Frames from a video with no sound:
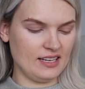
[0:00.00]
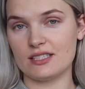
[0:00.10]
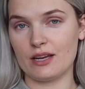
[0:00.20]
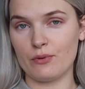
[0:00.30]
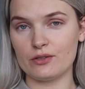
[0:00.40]

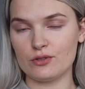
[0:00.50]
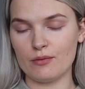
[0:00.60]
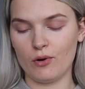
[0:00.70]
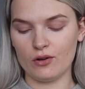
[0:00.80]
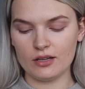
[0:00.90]
As I went to
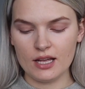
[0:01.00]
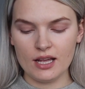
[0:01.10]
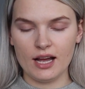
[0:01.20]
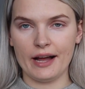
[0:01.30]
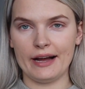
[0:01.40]
the mall,
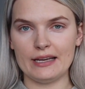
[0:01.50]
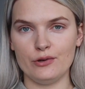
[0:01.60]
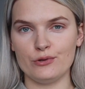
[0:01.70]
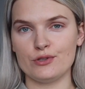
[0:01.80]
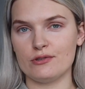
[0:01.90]

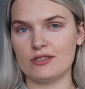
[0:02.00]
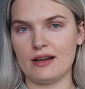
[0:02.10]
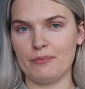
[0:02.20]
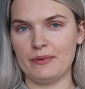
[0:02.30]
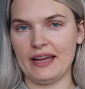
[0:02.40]
I also
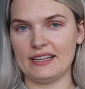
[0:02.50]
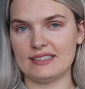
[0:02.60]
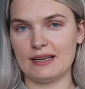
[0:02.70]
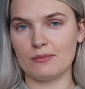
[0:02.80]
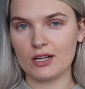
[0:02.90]
stopped
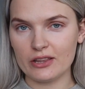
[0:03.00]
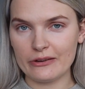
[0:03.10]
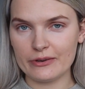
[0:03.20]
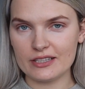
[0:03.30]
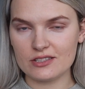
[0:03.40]
at some
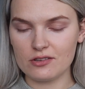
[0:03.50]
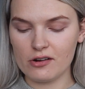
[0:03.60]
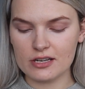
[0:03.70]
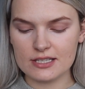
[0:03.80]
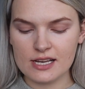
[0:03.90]
clothing
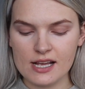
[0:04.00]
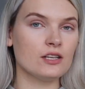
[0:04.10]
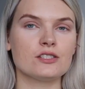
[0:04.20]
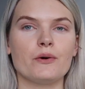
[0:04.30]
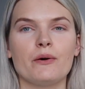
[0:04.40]
stores.
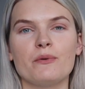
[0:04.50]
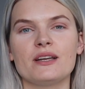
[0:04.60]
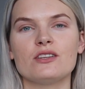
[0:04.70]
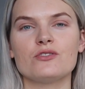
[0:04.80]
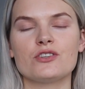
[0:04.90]
So I
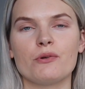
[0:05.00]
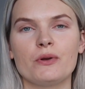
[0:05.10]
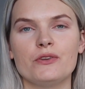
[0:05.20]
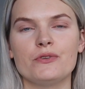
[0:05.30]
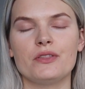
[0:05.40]
wanted to share
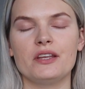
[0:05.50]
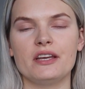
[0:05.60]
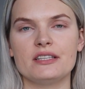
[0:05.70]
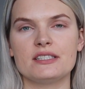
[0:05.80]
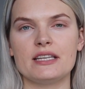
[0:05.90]
with you
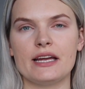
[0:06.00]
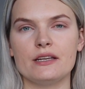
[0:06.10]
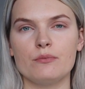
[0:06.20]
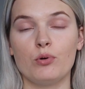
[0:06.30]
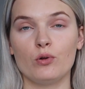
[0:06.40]
this
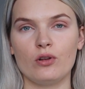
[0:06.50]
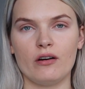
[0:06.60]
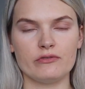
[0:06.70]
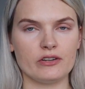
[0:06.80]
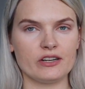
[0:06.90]
teddy
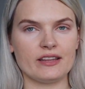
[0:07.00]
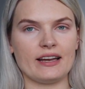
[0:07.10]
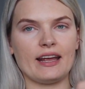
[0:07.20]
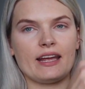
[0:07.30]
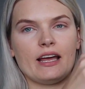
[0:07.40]
pullover
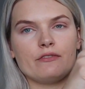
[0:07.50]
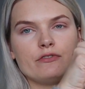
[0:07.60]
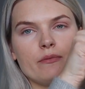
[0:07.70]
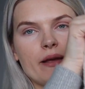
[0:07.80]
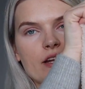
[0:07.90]
that I got
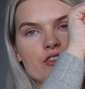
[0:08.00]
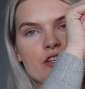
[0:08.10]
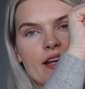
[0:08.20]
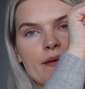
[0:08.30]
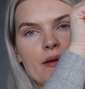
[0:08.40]
from
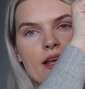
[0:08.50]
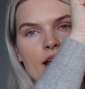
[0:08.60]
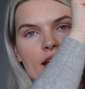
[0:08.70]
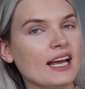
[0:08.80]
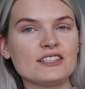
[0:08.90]
H&M.
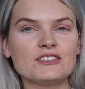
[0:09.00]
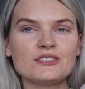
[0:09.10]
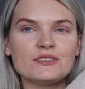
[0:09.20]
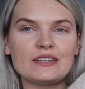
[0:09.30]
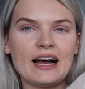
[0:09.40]
And
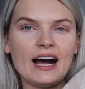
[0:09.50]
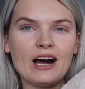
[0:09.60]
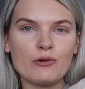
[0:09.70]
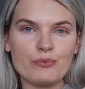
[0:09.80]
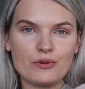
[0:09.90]
just look
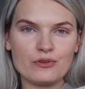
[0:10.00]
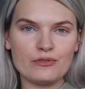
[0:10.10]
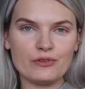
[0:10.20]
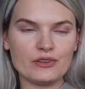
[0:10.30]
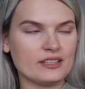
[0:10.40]
how
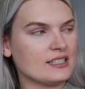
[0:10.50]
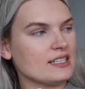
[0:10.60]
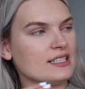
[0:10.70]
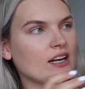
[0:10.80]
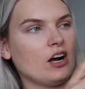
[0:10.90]
beautiful this
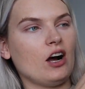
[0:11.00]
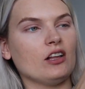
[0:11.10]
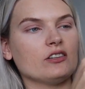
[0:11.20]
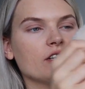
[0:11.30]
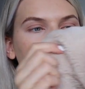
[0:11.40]
is. The
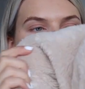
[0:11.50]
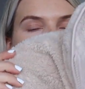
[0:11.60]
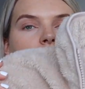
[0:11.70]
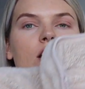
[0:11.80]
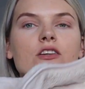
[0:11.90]
color
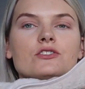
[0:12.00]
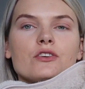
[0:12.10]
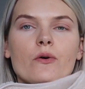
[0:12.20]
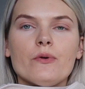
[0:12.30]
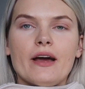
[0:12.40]
is
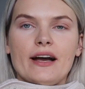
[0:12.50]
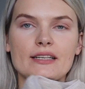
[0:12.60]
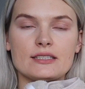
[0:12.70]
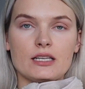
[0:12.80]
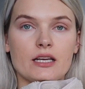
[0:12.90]
so
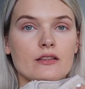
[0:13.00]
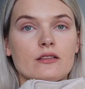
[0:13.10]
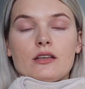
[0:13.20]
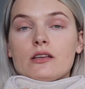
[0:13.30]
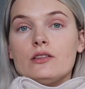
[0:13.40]
nice.
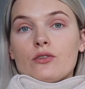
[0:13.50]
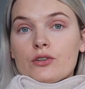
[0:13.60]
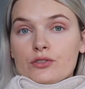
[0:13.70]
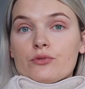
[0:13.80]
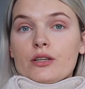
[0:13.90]
It
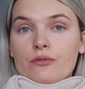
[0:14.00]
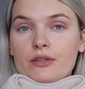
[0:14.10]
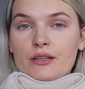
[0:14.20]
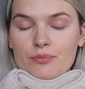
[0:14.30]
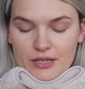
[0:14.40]
looks really,
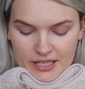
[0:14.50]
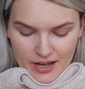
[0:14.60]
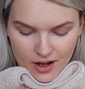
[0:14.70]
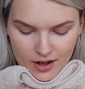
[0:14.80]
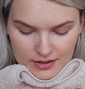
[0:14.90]
really
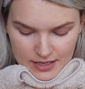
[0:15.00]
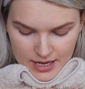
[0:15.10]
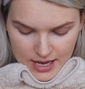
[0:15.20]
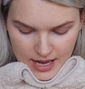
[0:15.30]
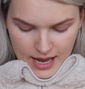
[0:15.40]
pretty on.
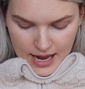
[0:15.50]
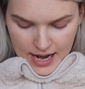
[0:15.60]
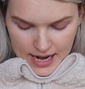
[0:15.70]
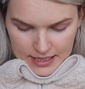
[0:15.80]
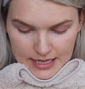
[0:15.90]

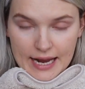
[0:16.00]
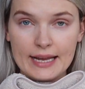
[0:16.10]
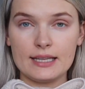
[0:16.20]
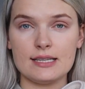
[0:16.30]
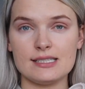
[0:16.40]
And
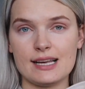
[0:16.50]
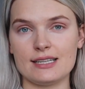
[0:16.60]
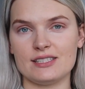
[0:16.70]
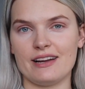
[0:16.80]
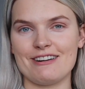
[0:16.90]
I get the
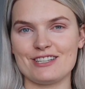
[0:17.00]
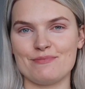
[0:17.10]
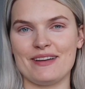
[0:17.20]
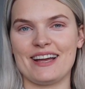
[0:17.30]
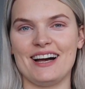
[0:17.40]
size
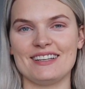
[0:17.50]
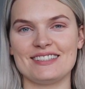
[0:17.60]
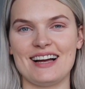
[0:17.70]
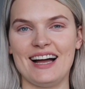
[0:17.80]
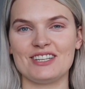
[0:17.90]
large
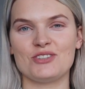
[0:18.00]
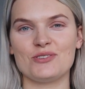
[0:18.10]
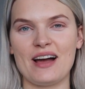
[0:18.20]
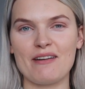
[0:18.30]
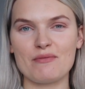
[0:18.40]
because I
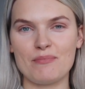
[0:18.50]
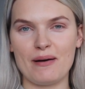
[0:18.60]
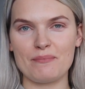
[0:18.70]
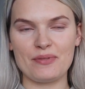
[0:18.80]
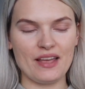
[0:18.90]
do have a
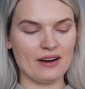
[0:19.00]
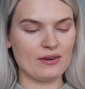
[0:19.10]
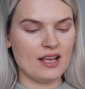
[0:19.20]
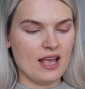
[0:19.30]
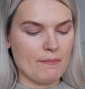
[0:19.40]
bump
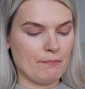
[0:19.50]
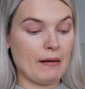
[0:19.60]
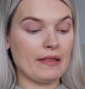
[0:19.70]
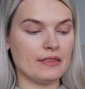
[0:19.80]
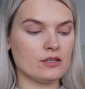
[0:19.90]
now.
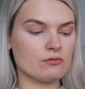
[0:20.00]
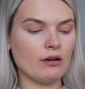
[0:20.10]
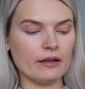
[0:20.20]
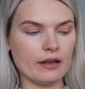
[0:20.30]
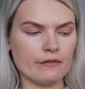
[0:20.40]
But this
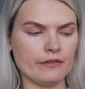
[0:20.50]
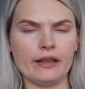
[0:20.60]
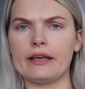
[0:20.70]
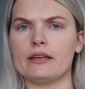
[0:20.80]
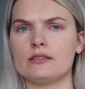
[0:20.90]
one, I
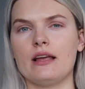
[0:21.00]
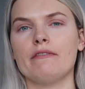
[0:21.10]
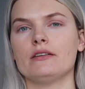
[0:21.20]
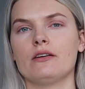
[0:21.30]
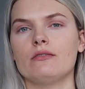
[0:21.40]
feel like it's
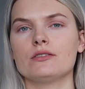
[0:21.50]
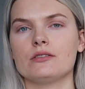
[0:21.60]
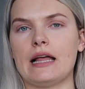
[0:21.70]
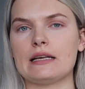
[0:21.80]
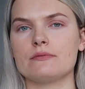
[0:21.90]
definitely going
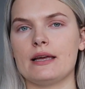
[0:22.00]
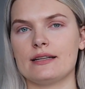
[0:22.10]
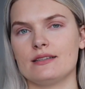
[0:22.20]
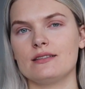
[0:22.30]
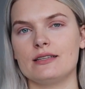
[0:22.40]
to last me
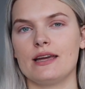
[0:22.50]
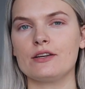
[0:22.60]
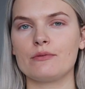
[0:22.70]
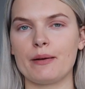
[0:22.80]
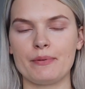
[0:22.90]
until the
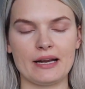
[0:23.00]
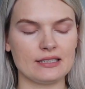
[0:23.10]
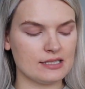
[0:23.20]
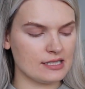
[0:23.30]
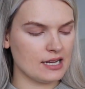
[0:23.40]
end of my
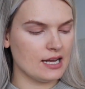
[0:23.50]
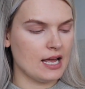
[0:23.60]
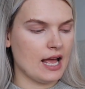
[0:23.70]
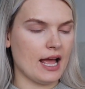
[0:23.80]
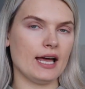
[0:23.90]
pregnancy.
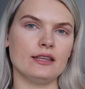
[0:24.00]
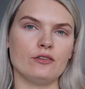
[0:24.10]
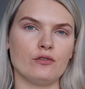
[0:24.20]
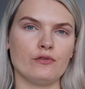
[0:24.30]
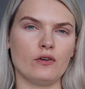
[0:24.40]
And
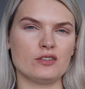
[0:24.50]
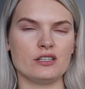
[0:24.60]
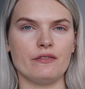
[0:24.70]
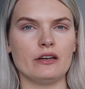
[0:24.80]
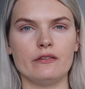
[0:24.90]
then, of
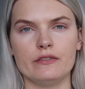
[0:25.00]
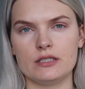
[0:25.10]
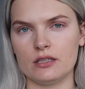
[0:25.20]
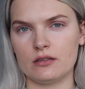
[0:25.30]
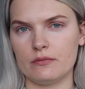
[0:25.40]
course, even if
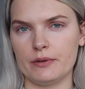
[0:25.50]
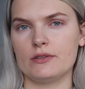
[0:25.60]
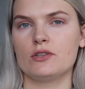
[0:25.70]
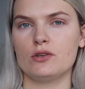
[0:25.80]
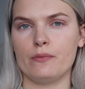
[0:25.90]
it's a little
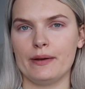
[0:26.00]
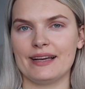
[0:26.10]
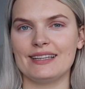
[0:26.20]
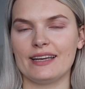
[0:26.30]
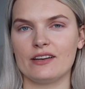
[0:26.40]
bit too
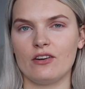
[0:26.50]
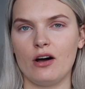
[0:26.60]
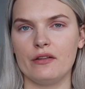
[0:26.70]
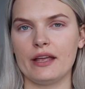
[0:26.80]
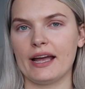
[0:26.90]
big later
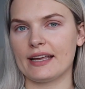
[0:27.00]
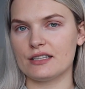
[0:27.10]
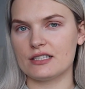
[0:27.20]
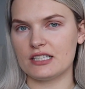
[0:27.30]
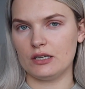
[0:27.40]
on, I
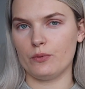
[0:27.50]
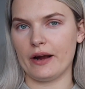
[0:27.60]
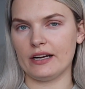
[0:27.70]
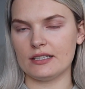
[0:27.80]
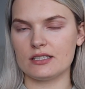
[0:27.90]
can still
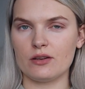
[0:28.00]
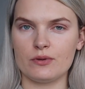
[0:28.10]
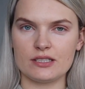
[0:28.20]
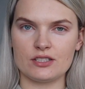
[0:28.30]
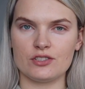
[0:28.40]
wear it.
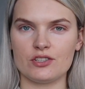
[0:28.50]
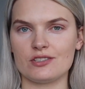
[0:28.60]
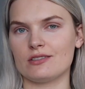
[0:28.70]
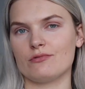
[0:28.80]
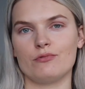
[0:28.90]
So it's
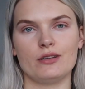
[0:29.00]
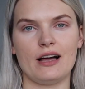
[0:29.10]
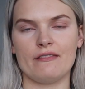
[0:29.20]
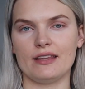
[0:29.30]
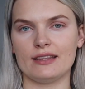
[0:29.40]
just,
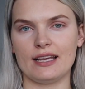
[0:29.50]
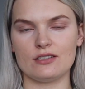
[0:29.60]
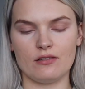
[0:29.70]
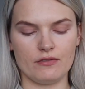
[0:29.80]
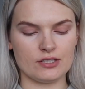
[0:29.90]
we'll have that
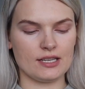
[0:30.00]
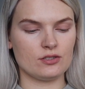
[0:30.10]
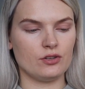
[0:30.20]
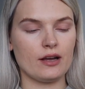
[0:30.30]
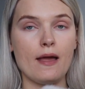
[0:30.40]
nice
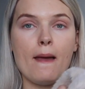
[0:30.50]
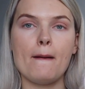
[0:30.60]
oversized look.